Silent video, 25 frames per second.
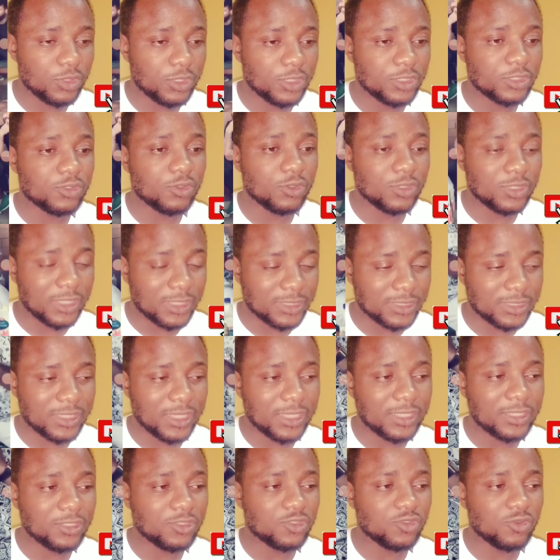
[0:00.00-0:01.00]
is
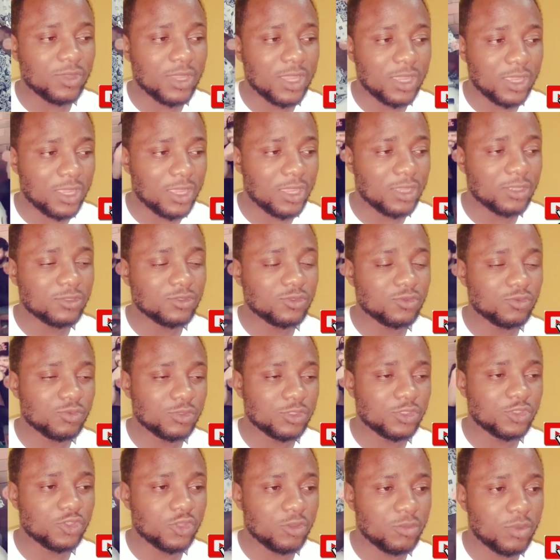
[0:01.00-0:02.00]
understanding to hang out
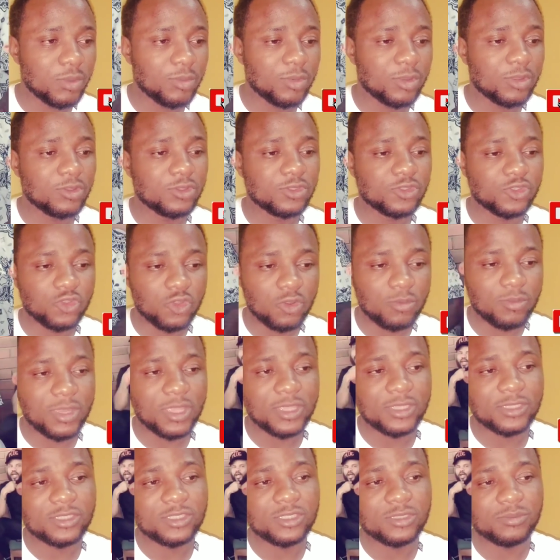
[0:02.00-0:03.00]
with Chioma because
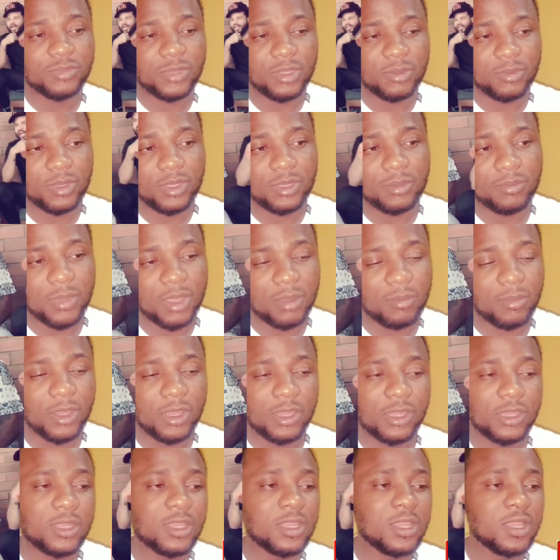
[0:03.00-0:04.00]
Chioma is his baby
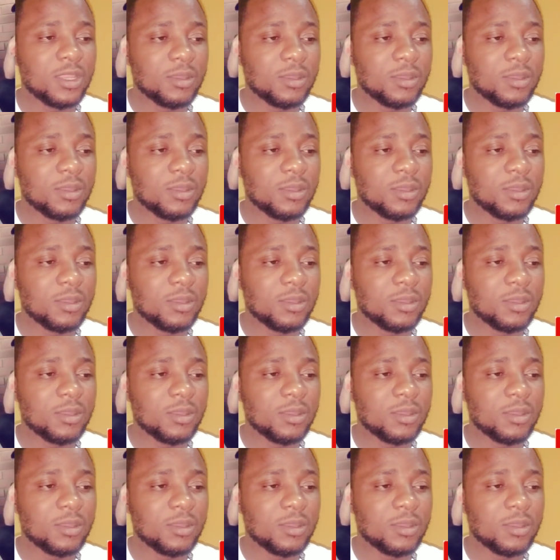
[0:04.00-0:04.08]
mama,